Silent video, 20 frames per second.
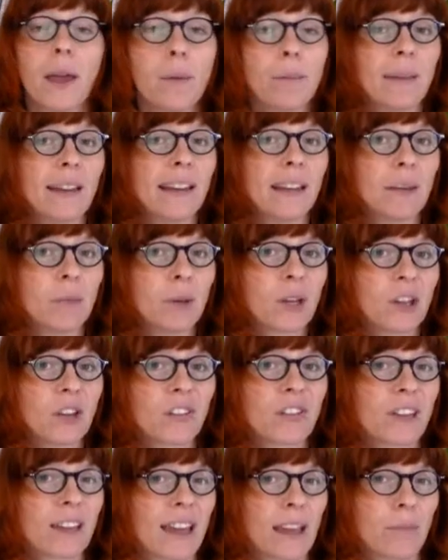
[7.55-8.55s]
mainly
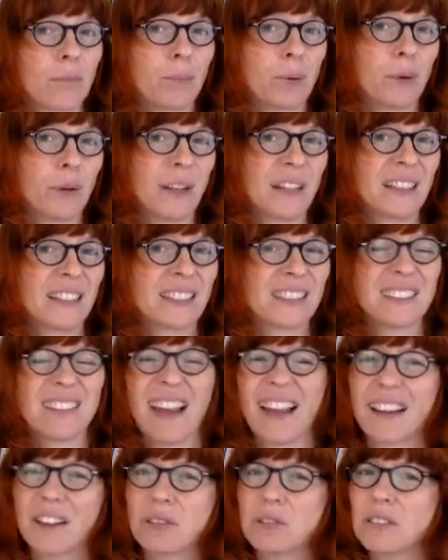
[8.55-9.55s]
because I kept putting it
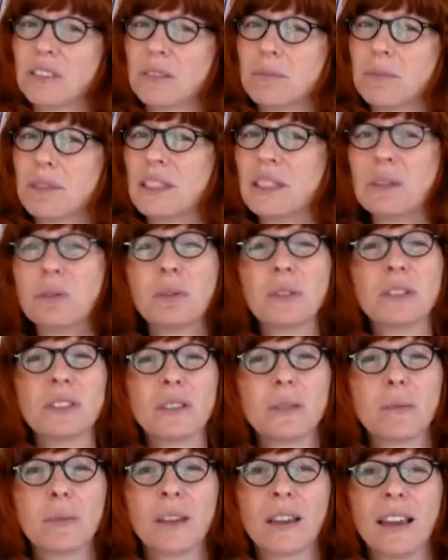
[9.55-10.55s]
aside or simply doing
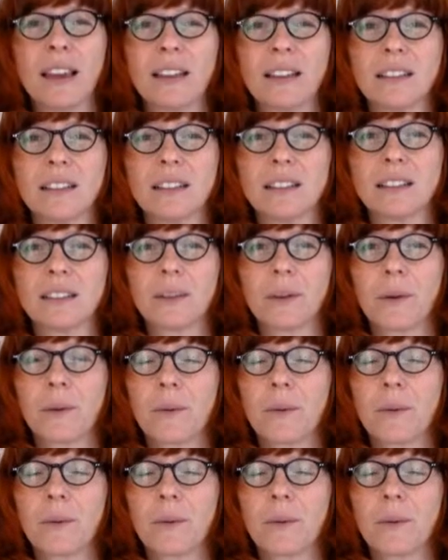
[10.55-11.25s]
something else.